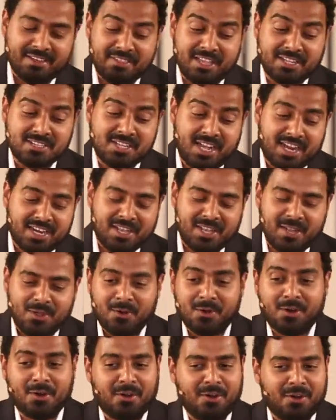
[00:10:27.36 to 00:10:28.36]
that side
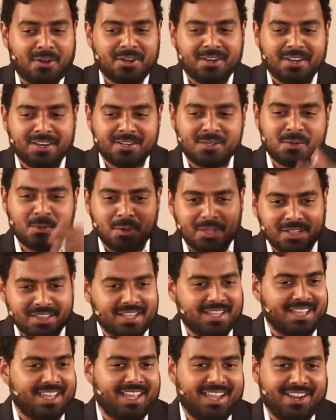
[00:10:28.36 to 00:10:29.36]
look or twirl
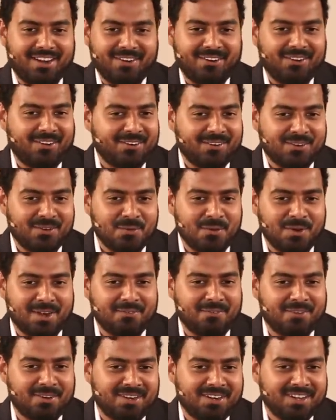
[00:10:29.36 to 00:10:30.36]
the hair or do
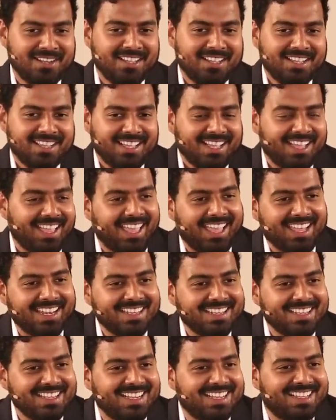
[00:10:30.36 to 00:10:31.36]
whatever.
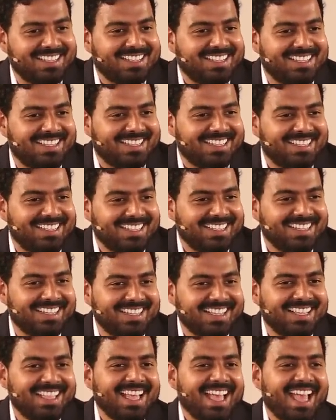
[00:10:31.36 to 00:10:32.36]
And
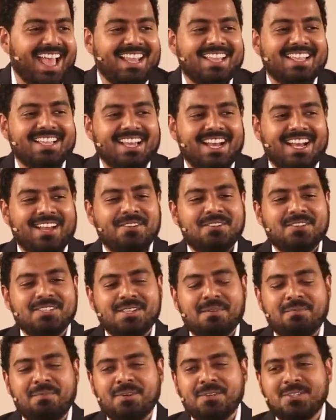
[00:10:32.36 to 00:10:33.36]
and the guy was
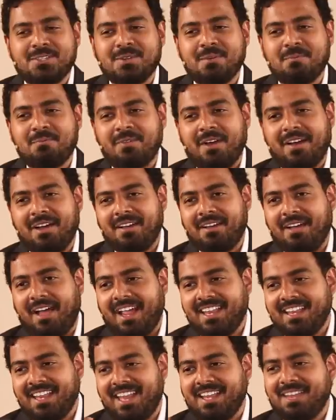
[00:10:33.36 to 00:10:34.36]
supposed to
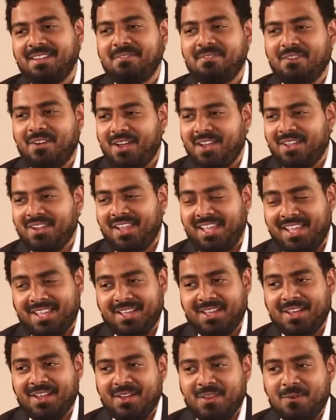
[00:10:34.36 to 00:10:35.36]
identify,
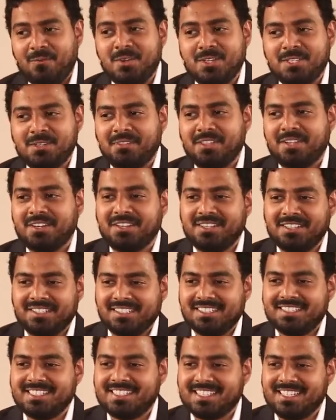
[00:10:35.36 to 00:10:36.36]
like, which of the
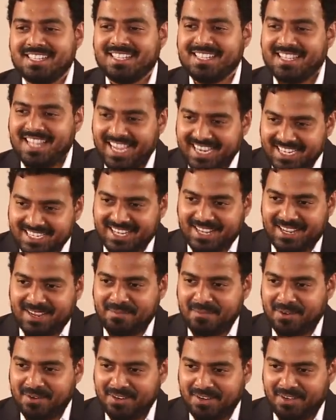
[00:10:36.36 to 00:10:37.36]
girls liked
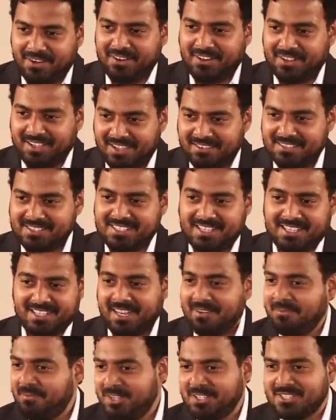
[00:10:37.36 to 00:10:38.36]
him or not, or gave the
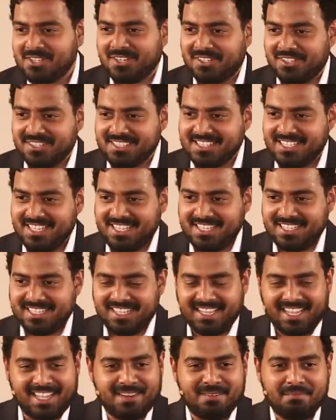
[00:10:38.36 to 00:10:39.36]
signal, and which girls didn't.
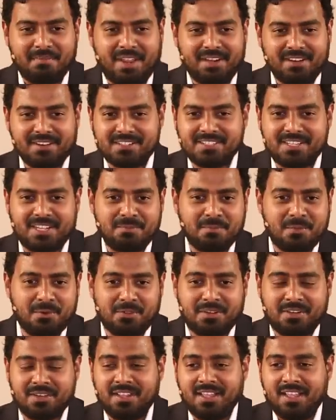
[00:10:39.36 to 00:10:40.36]
And Bandler said
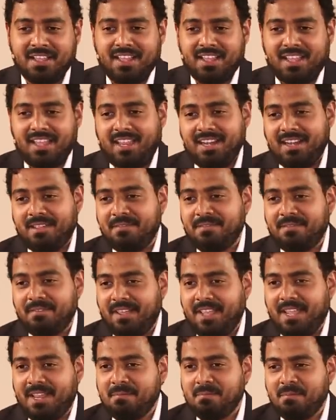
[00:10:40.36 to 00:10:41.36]
more than
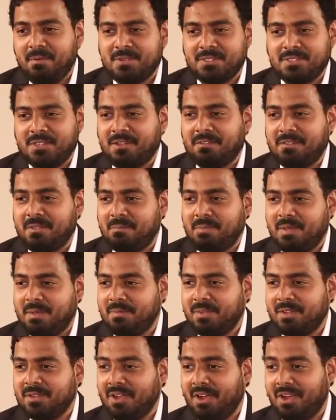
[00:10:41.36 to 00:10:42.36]
88% of the
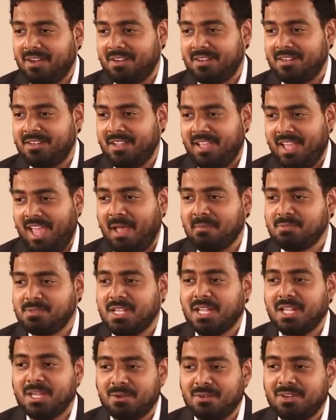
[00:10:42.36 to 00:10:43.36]
people got it
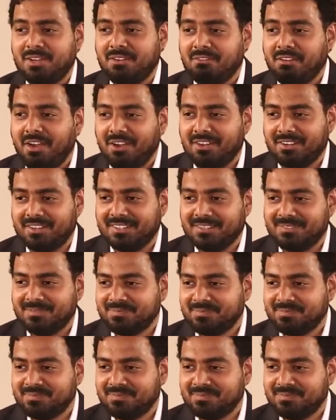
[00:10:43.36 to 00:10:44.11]
absolutely wrong.